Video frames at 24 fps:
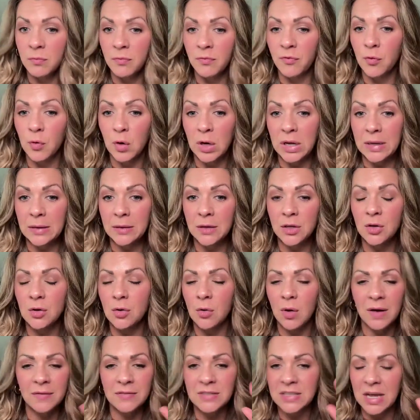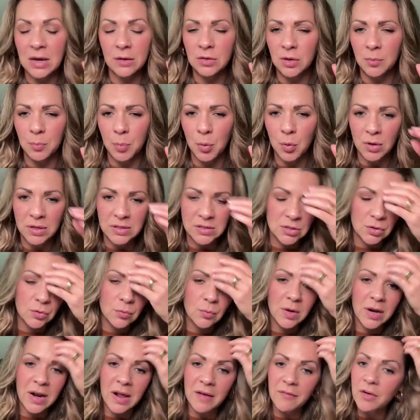free. You don't have to count their points or
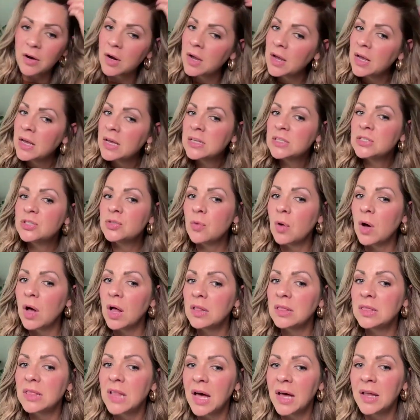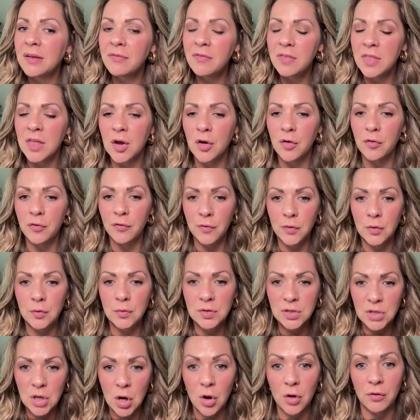whatever. So a lot of their
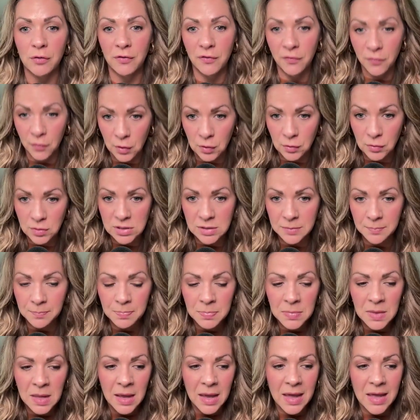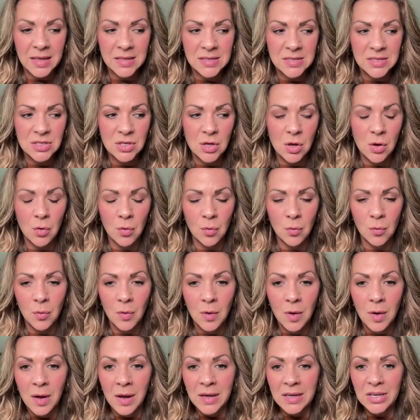foods are fruit. And so,
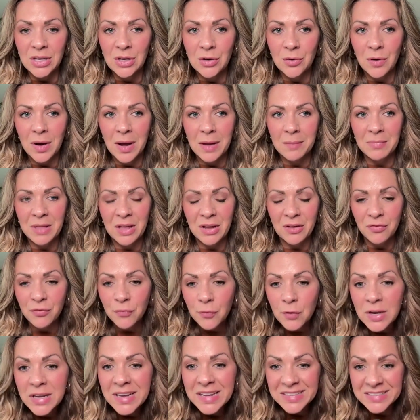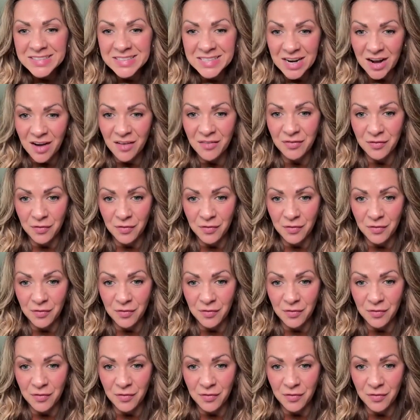I'm like, free is not